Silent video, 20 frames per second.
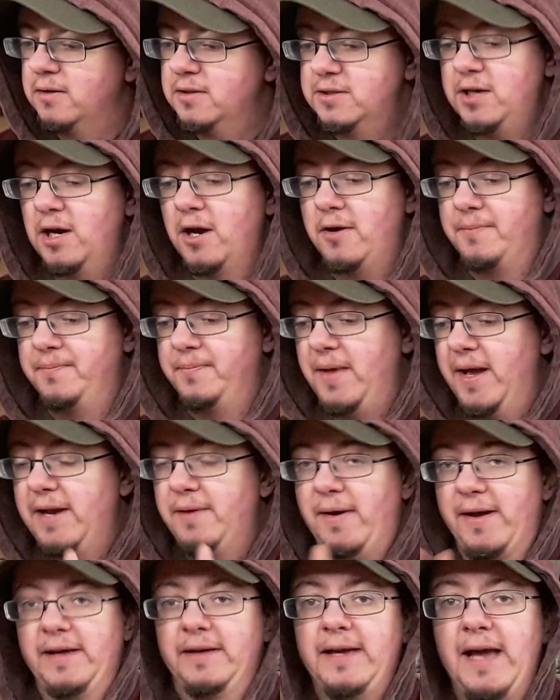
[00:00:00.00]
So
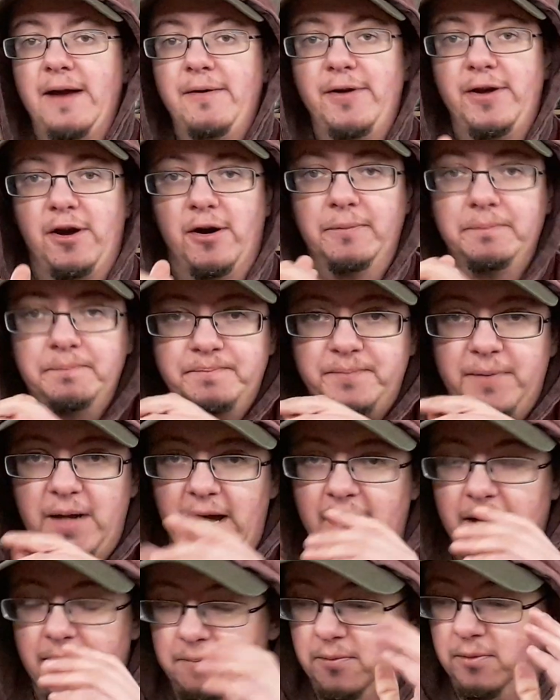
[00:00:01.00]
anyway, carrying on
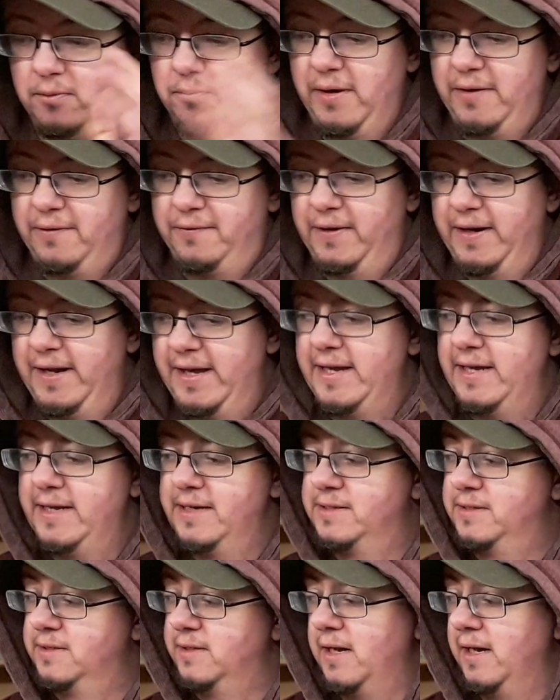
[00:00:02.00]
um, with
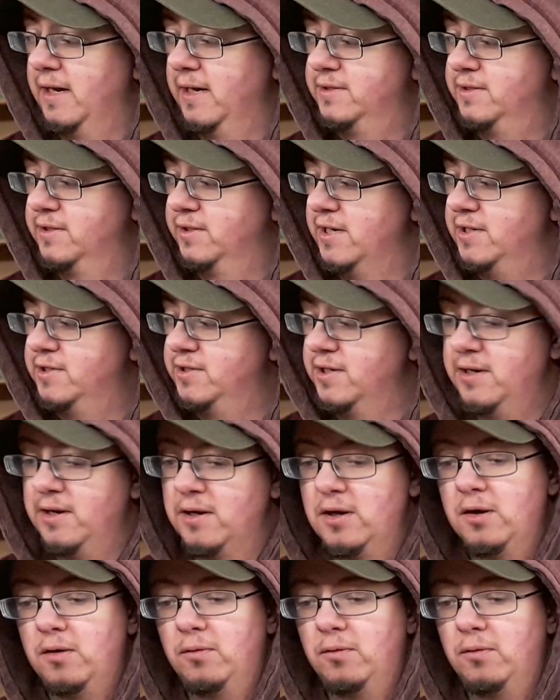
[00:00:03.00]
Lee's uh, suggestion,